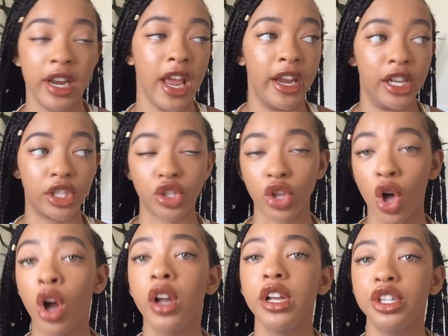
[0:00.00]
and as
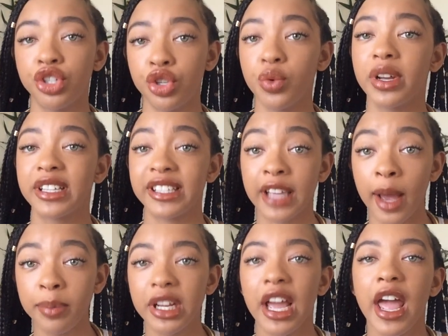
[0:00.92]
long as you
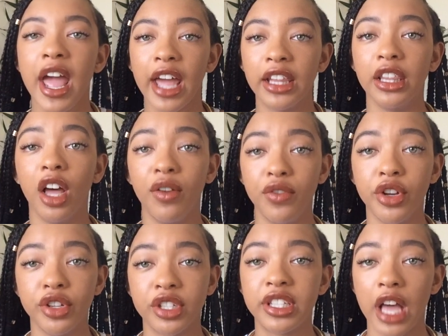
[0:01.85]
accept and love
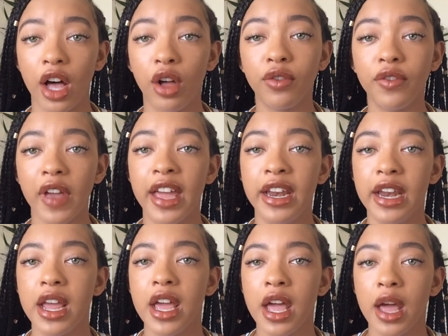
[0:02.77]
yourself
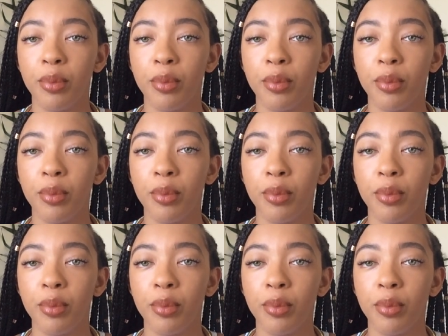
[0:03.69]
and